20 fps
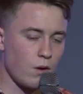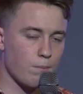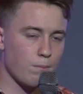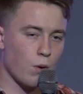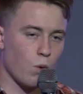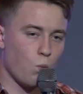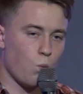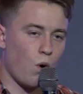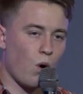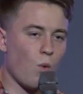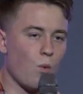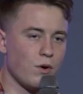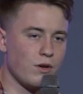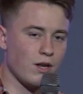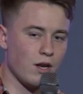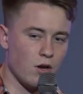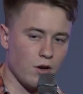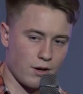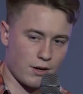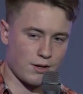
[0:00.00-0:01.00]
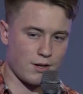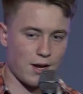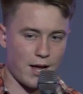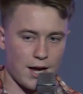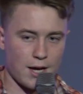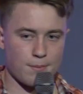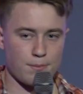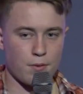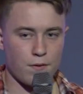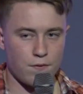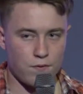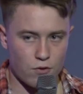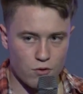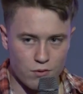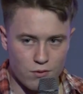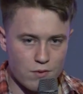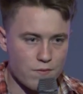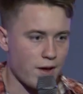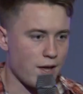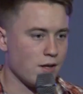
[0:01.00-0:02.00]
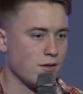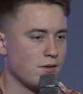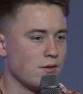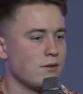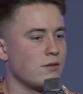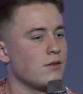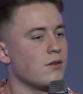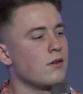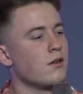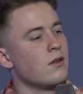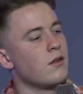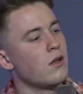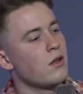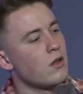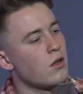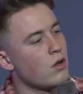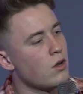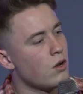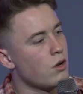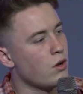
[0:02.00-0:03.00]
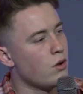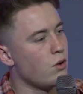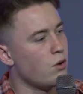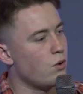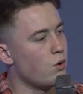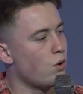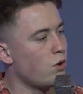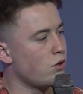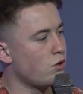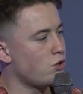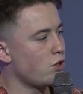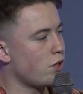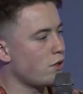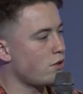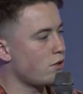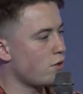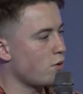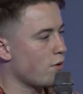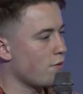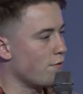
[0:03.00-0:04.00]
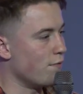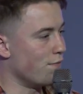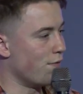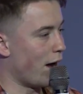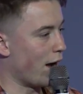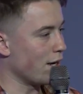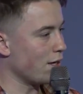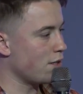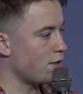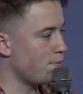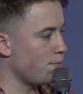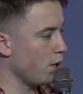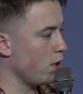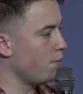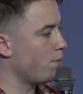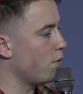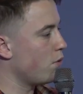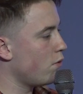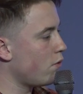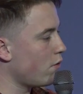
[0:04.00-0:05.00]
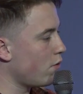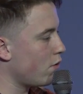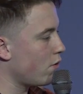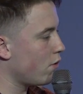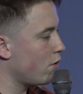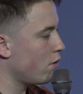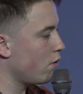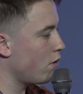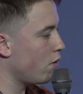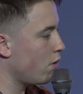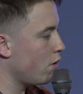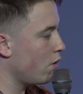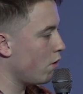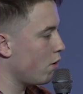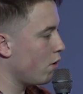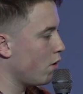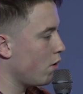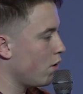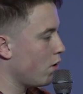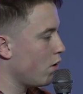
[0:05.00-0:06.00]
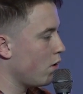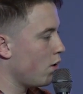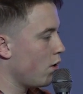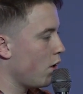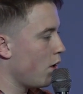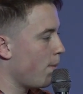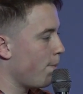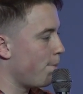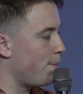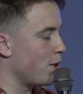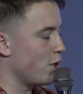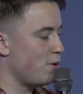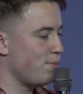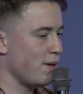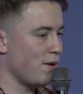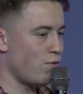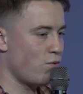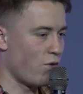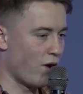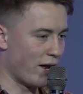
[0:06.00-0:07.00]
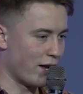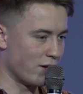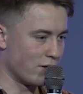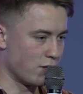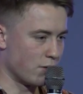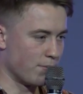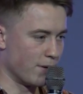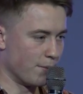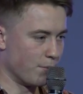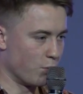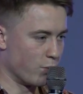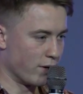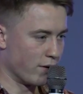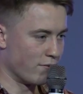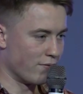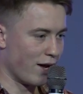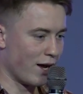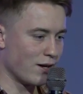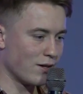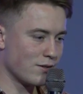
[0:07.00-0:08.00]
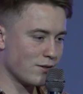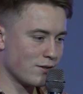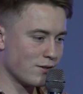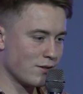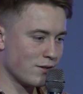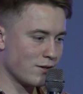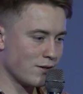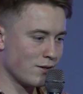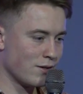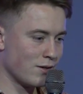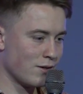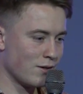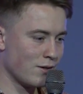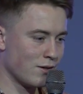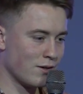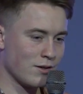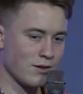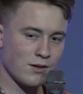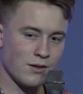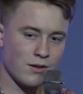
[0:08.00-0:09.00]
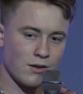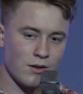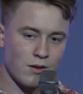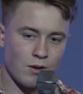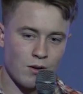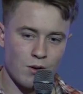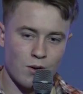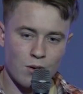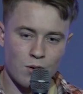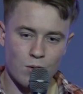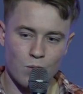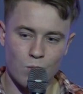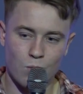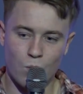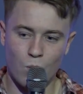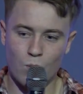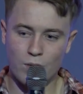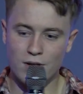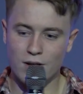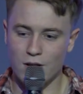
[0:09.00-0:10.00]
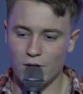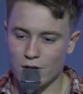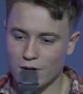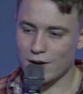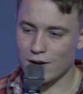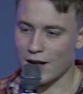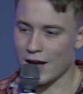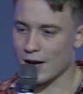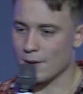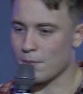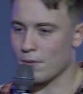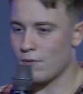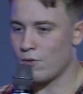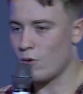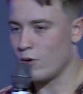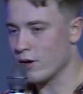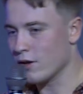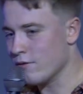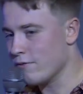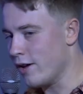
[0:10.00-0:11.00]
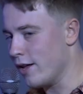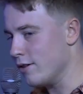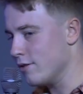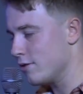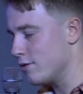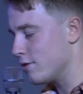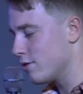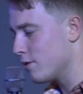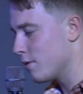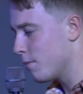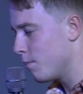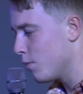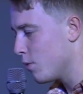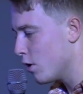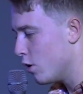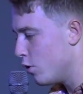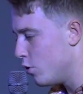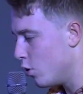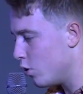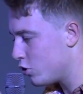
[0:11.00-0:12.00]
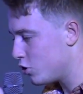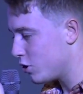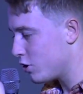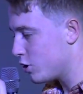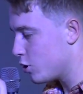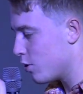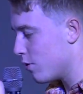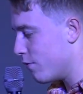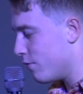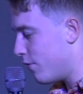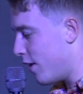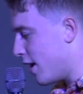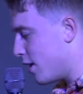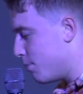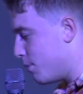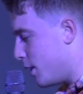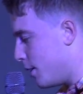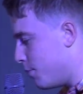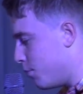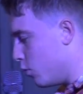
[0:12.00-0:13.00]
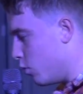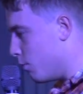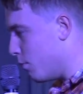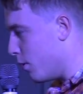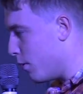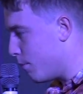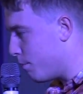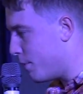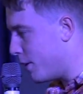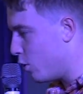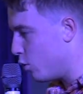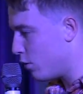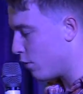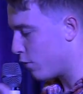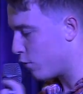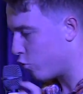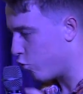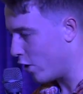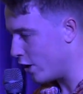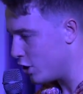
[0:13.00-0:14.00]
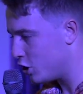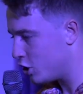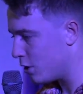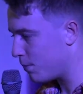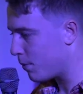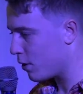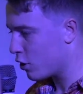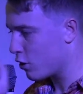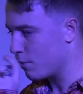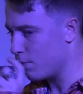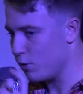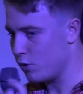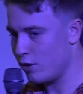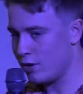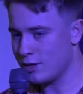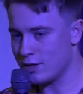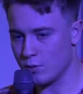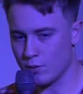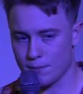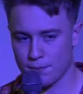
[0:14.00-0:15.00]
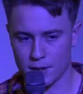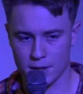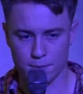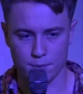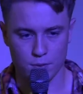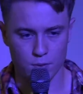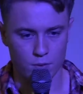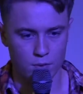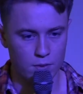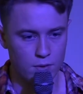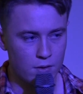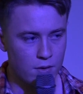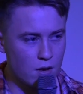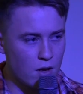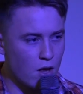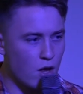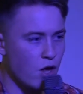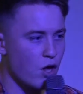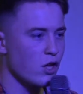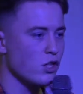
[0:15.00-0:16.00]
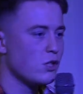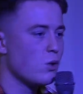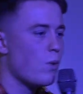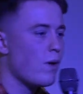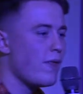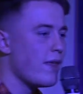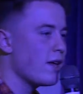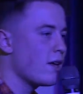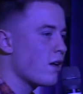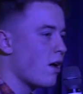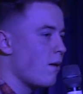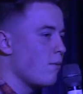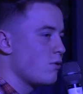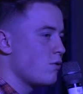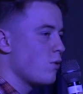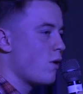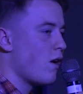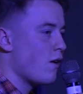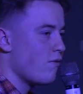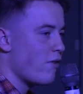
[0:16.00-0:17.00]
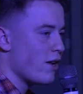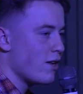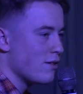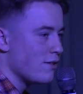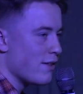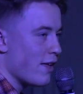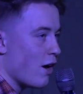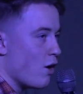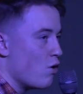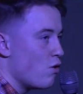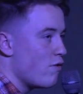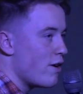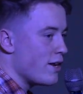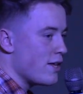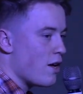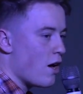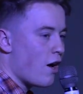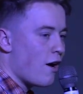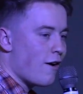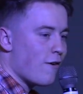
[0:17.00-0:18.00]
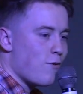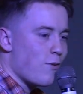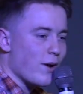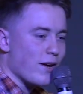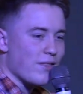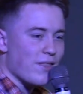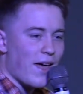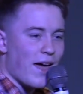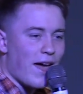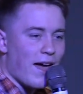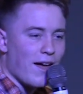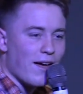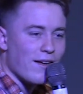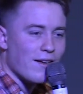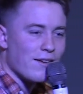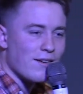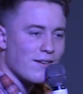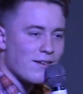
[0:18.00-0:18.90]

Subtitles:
But what would it look like before events? Not just to invite people, but to be friends with the people we invite. What would it like before the events? Not just to invite people, but build a friendship and community with people. So when they come to our events, they're already halfway there.